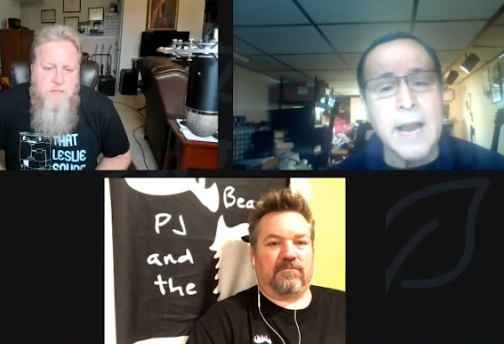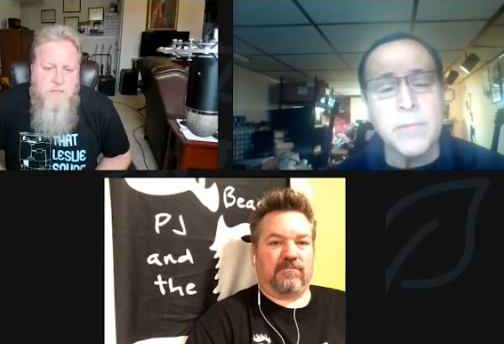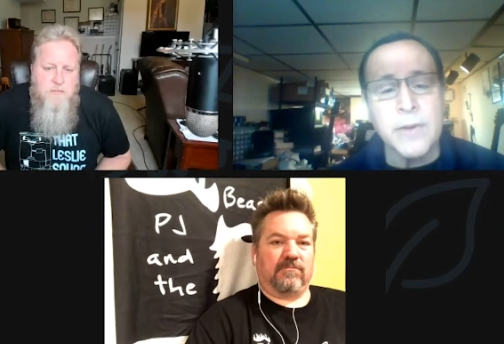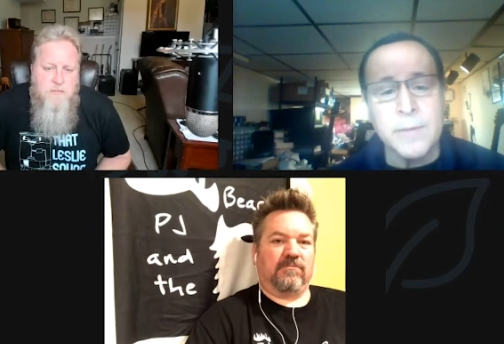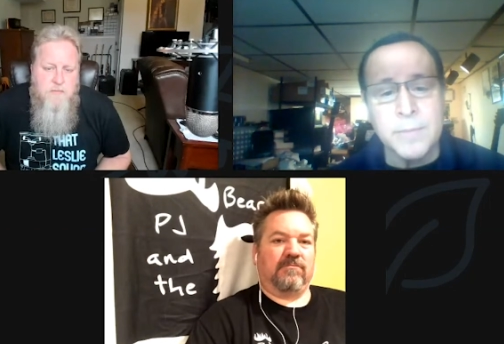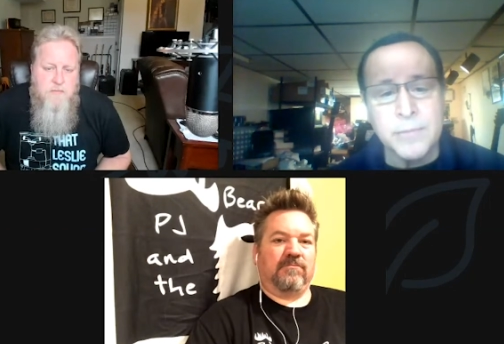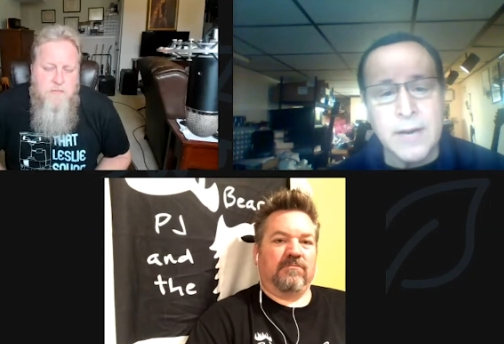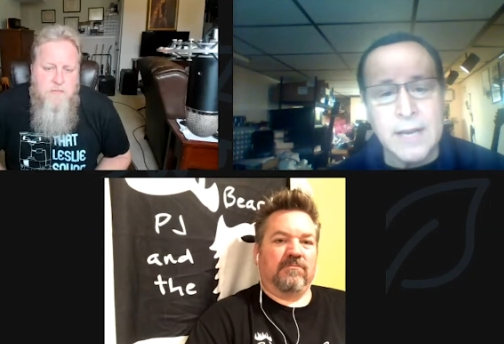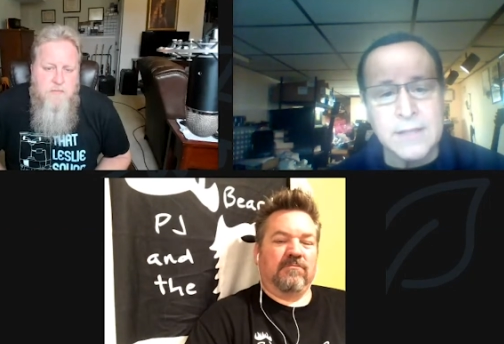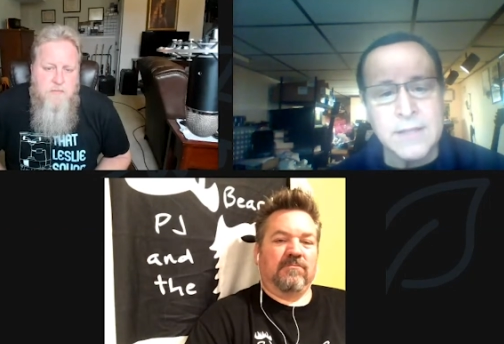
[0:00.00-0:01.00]
Speaker 1: hybrid
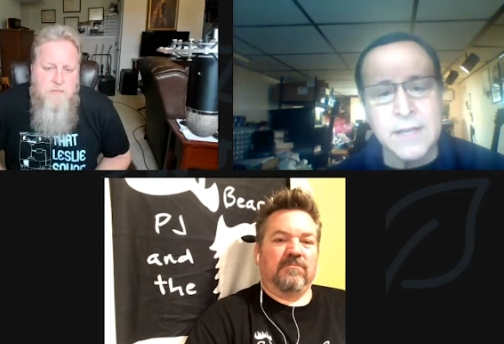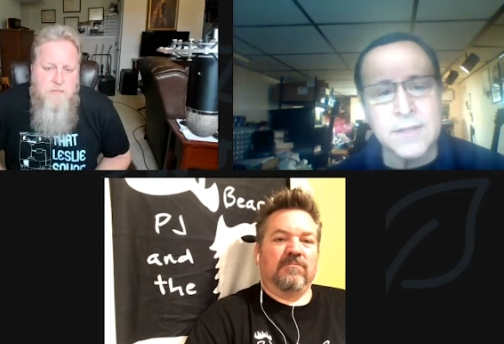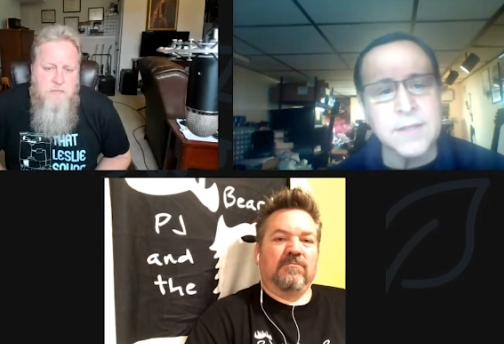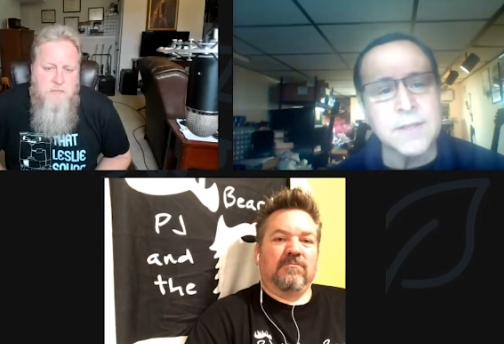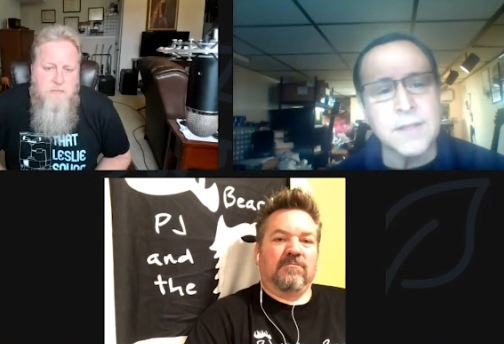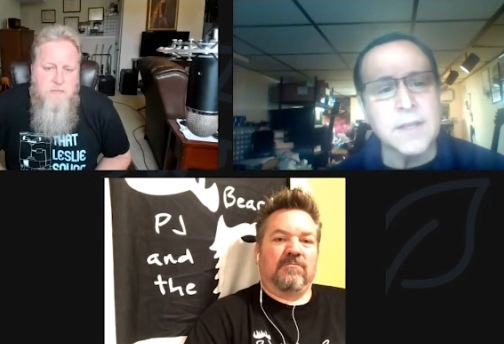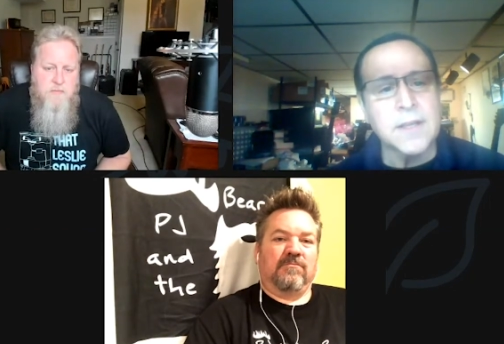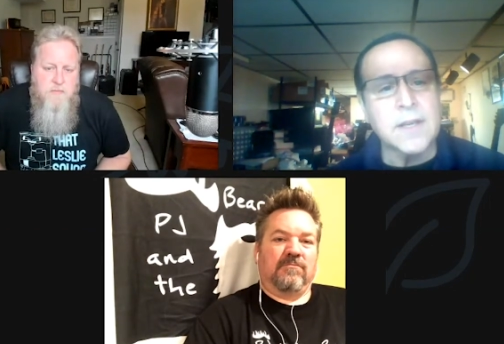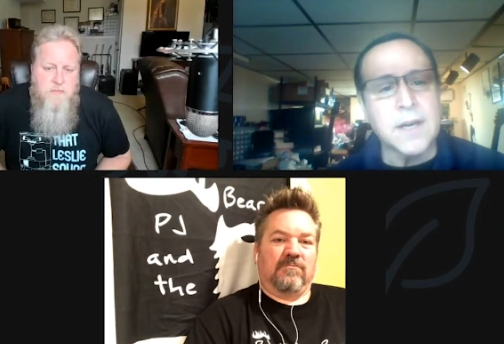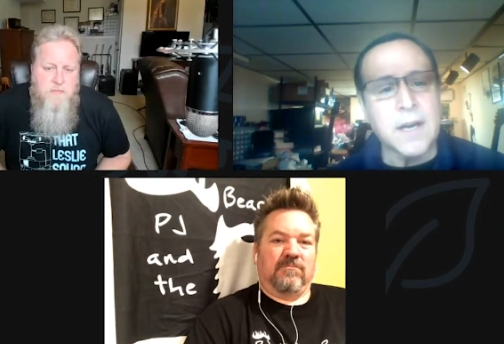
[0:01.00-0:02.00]
processed
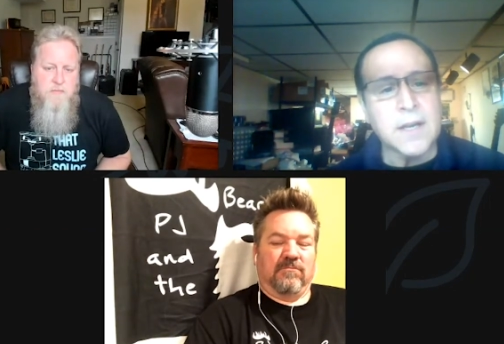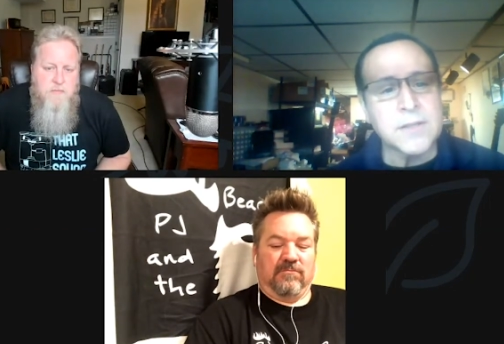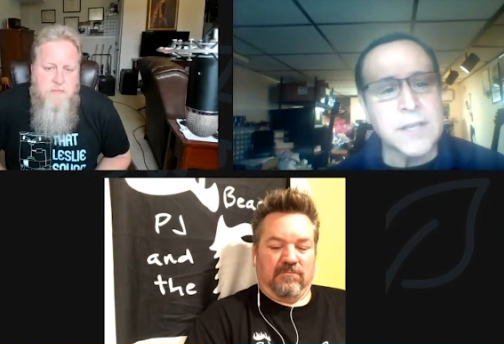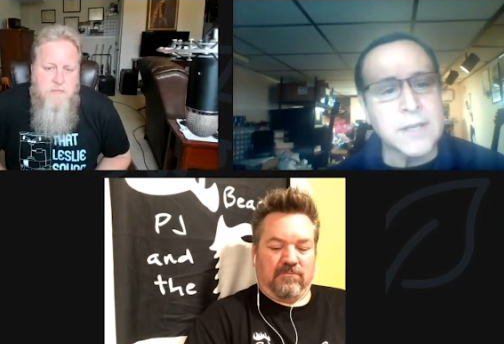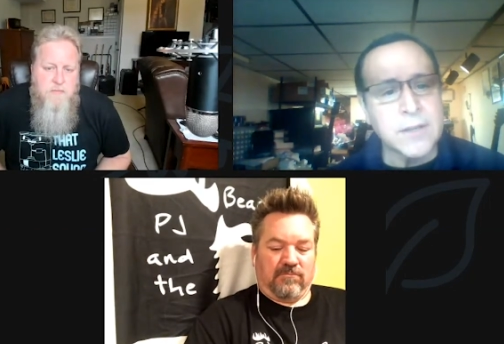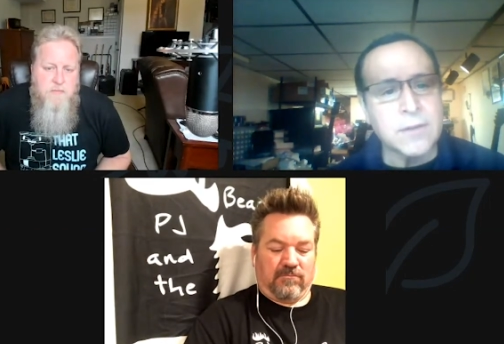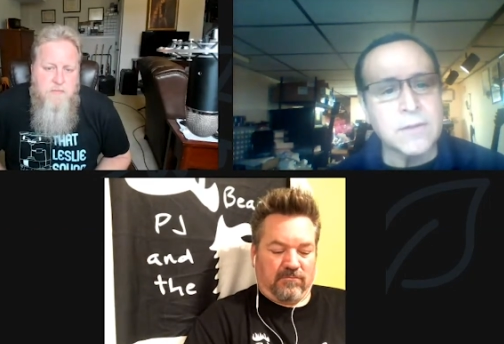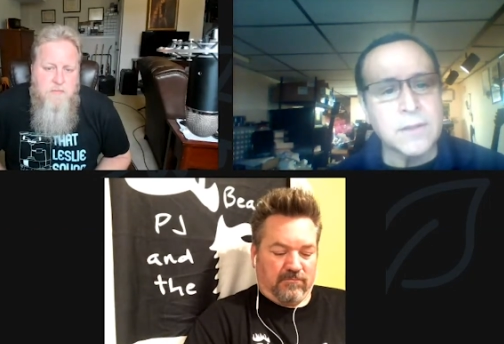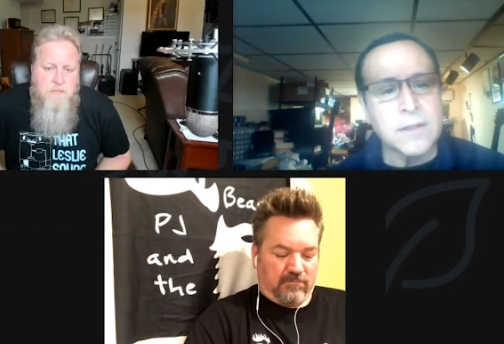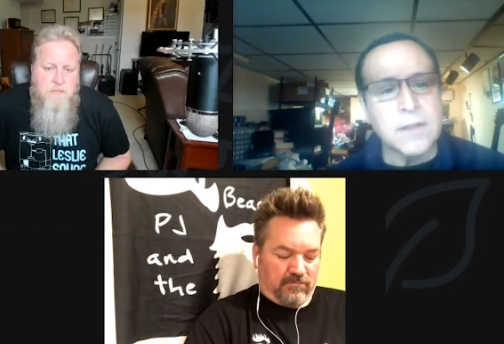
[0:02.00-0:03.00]
uh, signal